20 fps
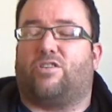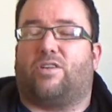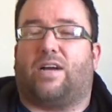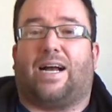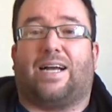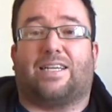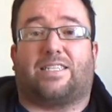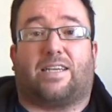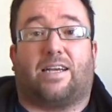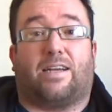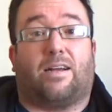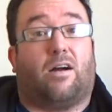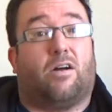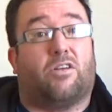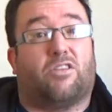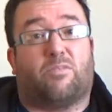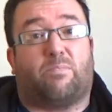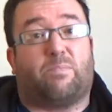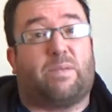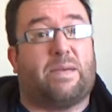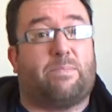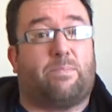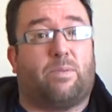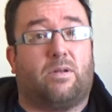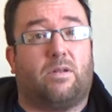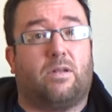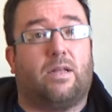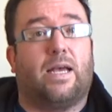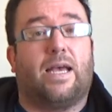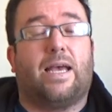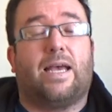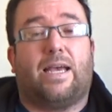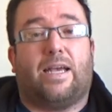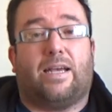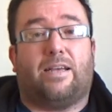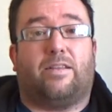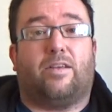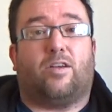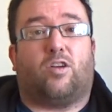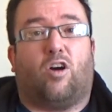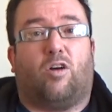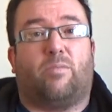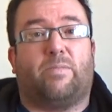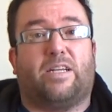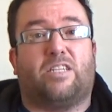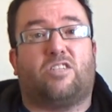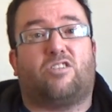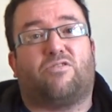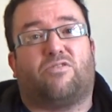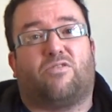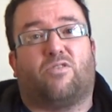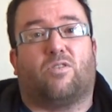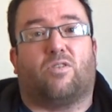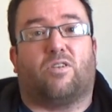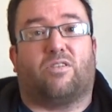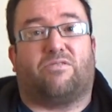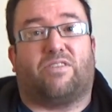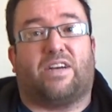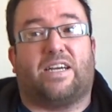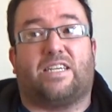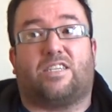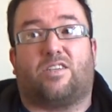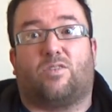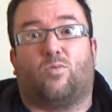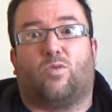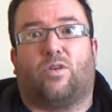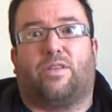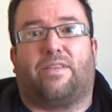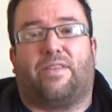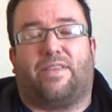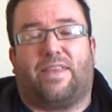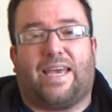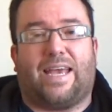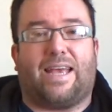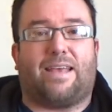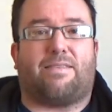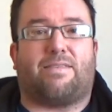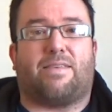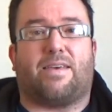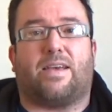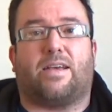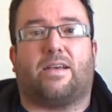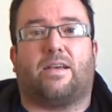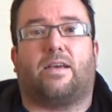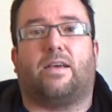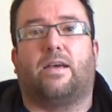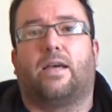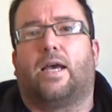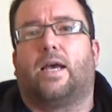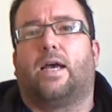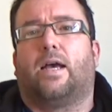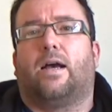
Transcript: You're asking other people in the comments for advice and what they think.